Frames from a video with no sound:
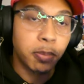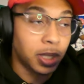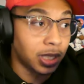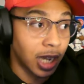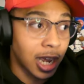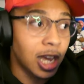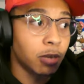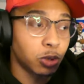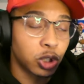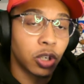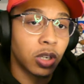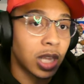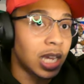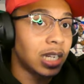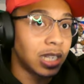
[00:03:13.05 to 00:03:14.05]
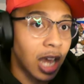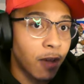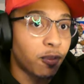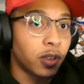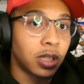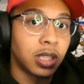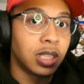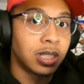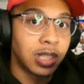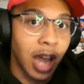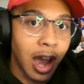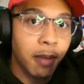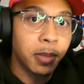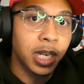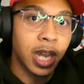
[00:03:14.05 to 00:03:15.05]
but damn sure they definitely
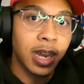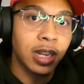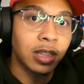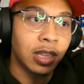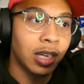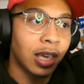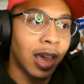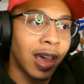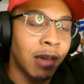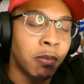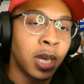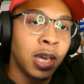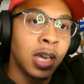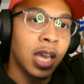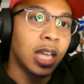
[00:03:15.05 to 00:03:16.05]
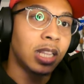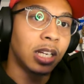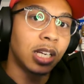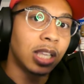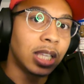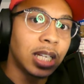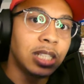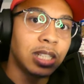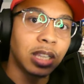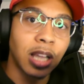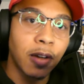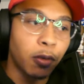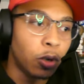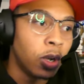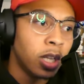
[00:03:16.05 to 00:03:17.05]
dominated the game in the collegiate
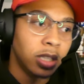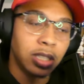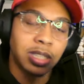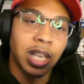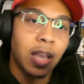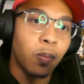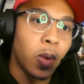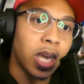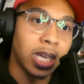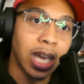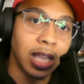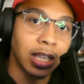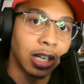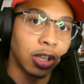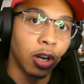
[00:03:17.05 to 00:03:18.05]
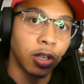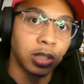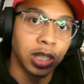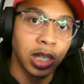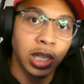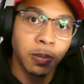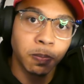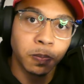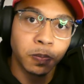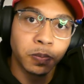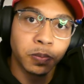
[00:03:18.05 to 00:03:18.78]
level the same way Caitlin Clark did.